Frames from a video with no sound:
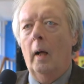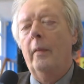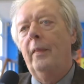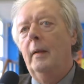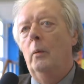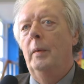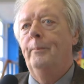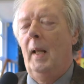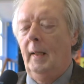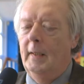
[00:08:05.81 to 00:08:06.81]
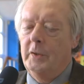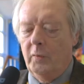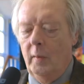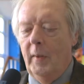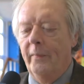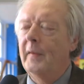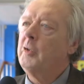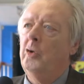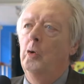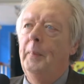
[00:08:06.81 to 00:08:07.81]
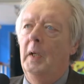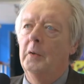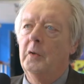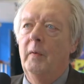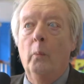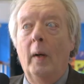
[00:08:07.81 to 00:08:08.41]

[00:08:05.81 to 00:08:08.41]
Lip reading: I think with Black History Month, there's two parts of it.